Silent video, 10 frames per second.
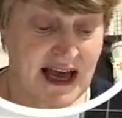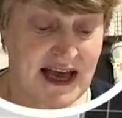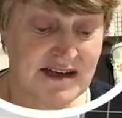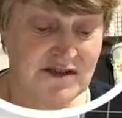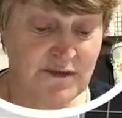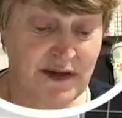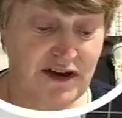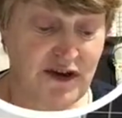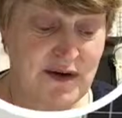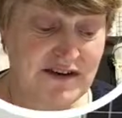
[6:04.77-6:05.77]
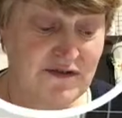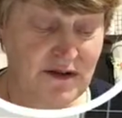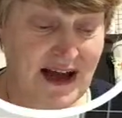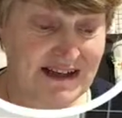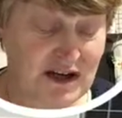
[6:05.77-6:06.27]
And with the new
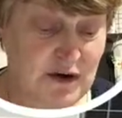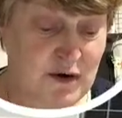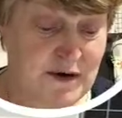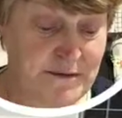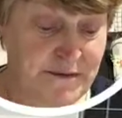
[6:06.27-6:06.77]
annual catalogue,